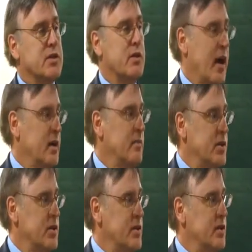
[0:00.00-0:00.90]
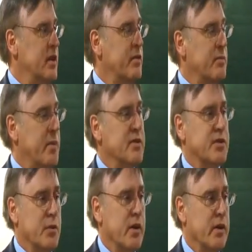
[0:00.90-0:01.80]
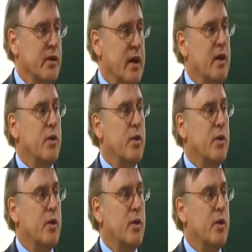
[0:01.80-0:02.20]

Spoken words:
or high commissioners in different parts of the world